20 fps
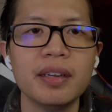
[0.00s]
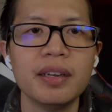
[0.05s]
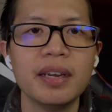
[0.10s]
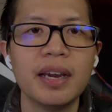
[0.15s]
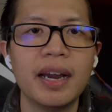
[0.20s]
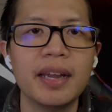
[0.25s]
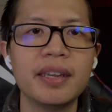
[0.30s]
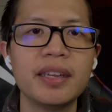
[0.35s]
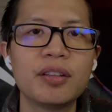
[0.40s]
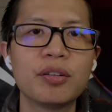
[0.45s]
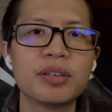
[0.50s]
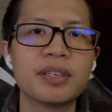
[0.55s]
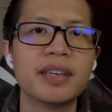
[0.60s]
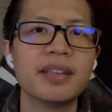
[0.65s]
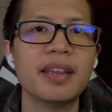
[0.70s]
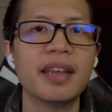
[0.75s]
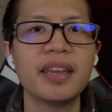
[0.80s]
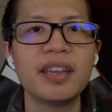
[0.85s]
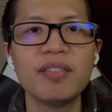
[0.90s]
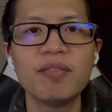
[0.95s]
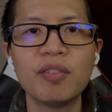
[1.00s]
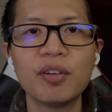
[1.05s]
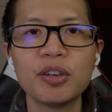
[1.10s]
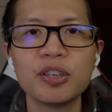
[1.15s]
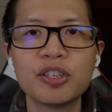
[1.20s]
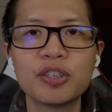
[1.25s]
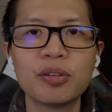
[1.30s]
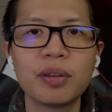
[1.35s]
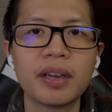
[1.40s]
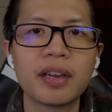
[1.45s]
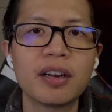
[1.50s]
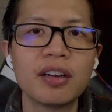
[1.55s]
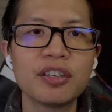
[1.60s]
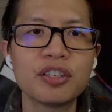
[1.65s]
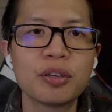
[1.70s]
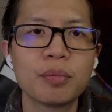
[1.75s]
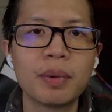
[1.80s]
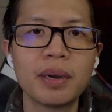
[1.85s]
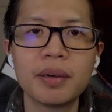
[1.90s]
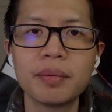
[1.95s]
I need to send the invoice to the
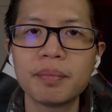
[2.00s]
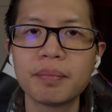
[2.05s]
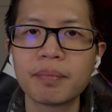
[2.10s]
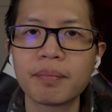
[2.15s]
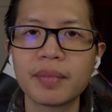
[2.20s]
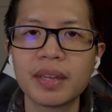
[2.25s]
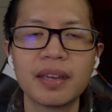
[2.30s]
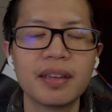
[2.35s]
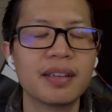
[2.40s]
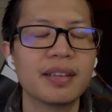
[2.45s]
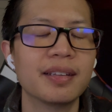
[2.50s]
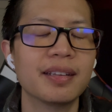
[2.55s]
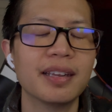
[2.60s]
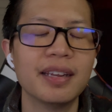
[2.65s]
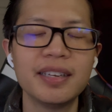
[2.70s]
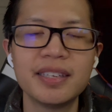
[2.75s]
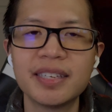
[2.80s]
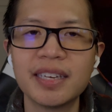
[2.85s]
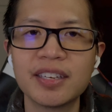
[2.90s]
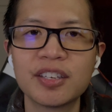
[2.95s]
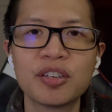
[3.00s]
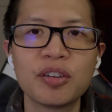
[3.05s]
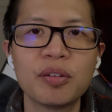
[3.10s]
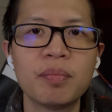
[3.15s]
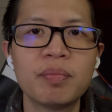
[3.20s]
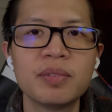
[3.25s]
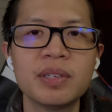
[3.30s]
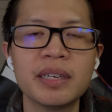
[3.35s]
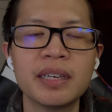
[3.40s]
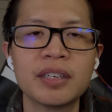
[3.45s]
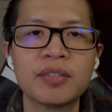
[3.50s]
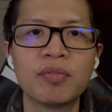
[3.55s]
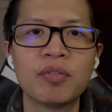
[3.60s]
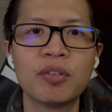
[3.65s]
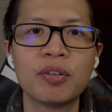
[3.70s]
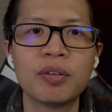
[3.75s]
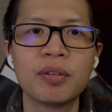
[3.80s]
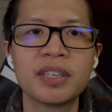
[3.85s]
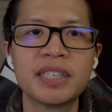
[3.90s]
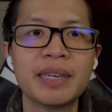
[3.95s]
customer. Let's assume, just
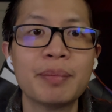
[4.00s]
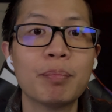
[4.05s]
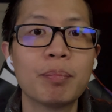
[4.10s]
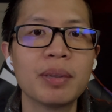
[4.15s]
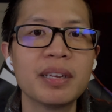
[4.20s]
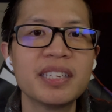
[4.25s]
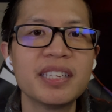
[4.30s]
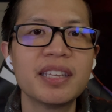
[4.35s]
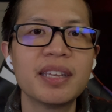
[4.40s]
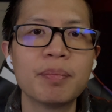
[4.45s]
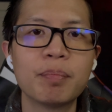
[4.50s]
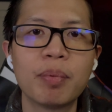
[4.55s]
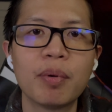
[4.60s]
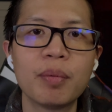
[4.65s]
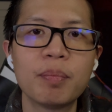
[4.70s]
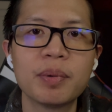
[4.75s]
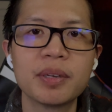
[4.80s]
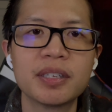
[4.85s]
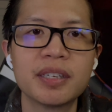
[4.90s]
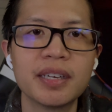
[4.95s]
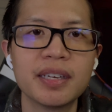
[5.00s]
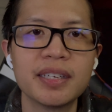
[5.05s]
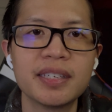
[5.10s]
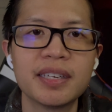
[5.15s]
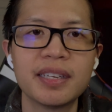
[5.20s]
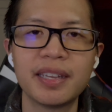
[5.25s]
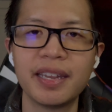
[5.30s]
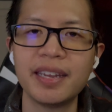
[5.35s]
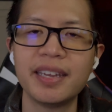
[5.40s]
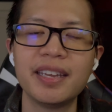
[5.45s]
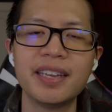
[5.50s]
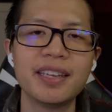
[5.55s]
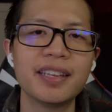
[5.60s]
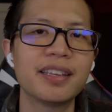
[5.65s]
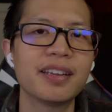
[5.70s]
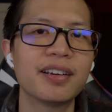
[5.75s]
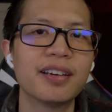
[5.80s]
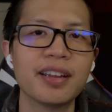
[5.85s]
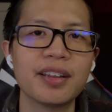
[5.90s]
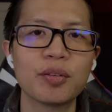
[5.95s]
for simplicity purposes, the
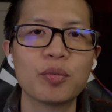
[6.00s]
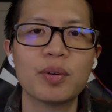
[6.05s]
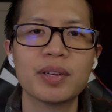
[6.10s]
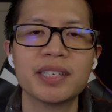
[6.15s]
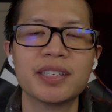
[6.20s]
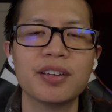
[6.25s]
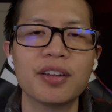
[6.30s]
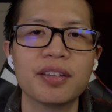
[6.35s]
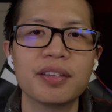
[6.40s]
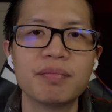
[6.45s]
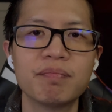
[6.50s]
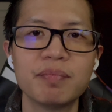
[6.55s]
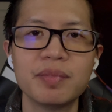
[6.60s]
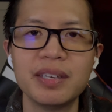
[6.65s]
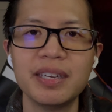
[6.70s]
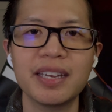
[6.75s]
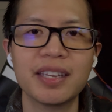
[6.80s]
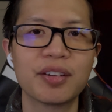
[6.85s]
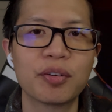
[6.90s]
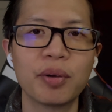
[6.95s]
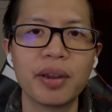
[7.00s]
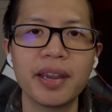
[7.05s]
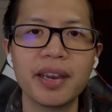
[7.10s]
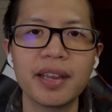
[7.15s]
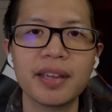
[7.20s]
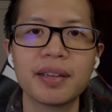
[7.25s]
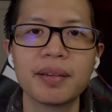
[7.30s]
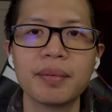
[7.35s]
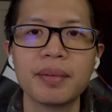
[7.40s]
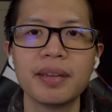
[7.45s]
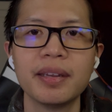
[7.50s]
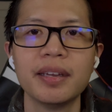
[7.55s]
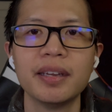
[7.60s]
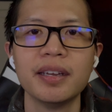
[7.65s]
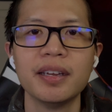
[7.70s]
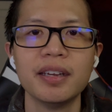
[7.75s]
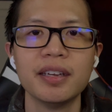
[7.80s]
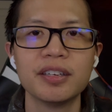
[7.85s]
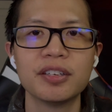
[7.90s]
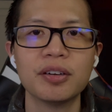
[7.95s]
internet was not yet created.
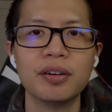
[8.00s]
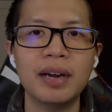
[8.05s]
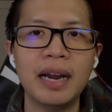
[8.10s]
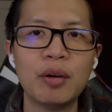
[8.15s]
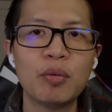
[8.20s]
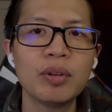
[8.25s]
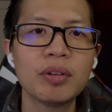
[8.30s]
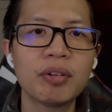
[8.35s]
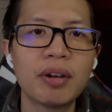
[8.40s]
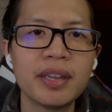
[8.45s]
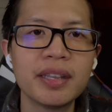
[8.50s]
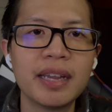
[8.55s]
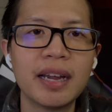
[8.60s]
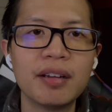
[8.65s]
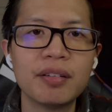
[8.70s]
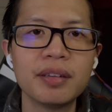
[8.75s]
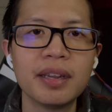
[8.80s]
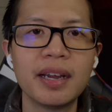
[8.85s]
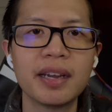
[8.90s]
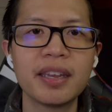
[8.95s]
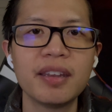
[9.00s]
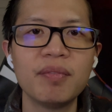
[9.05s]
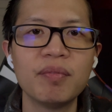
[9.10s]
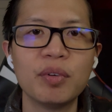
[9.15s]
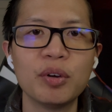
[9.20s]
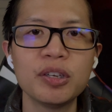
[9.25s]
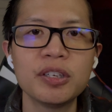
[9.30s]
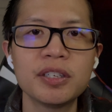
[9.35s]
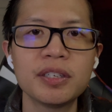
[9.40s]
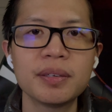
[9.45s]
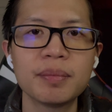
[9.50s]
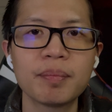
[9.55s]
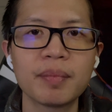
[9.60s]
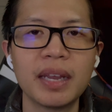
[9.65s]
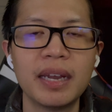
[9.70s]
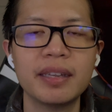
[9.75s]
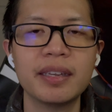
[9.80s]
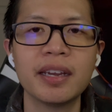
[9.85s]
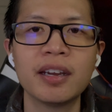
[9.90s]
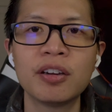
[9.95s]
So I will write down an invoice
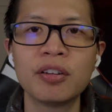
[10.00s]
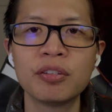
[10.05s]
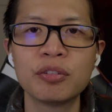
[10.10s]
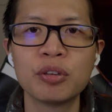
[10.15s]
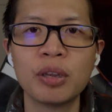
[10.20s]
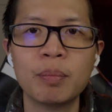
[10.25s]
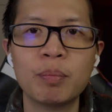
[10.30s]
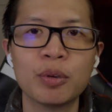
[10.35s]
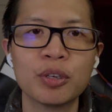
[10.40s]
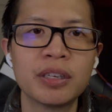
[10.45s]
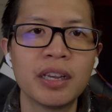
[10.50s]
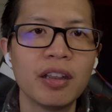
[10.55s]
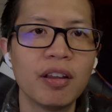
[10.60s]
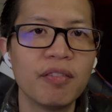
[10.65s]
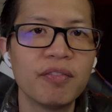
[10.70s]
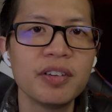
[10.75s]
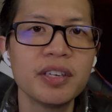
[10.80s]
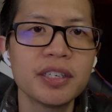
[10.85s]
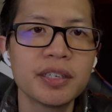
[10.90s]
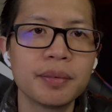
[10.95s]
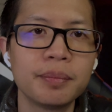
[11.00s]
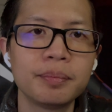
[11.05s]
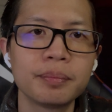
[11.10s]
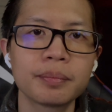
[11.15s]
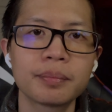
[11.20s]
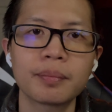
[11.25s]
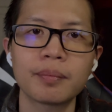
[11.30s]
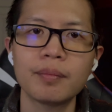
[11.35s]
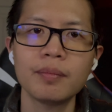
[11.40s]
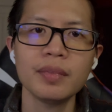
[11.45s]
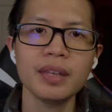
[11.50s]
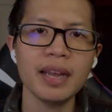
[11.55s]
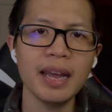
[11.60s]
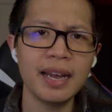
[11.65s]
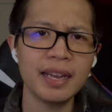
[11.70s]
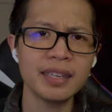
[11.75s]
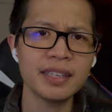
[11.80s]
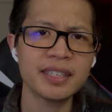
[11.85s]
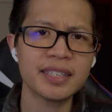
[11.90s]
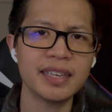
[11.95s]
and then go to the postal office
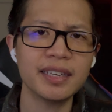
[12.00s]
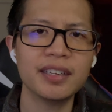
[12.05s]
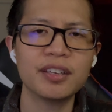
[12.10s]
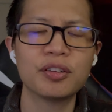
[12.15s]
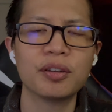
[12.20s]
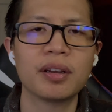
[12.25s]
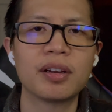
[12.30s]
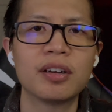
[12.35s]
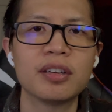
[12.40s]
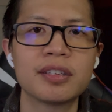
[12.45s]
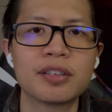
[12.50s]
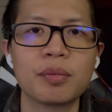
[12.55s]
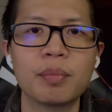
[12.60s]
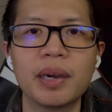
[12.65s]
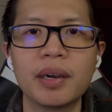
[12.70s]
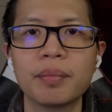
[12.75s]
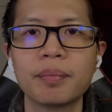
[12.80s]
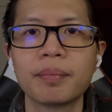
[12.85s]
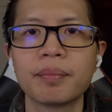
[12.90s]
and send it to the customer.